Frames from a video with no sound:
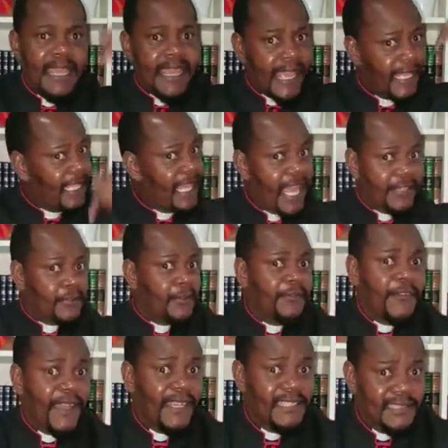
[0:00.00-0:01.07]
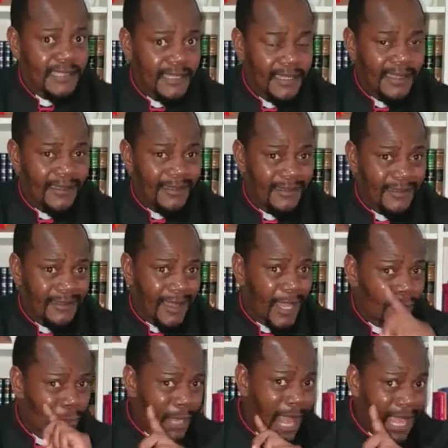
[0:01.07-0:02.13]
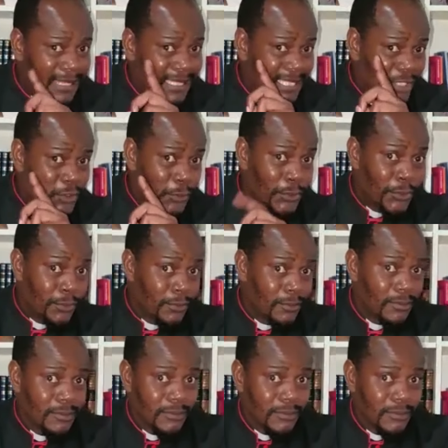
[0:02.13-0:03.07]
And in actual fact, I don't answer to you.